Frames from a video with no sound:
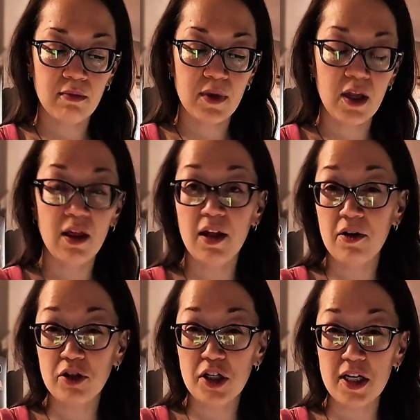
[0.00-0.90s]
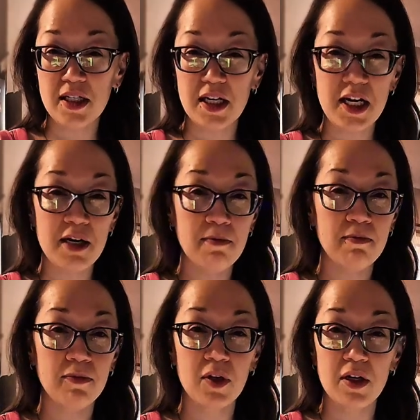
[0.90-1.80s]
little cheesy
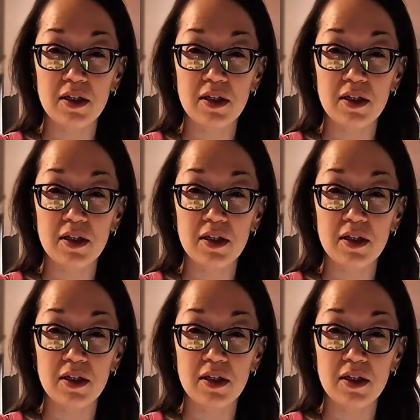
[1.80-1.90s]
because of the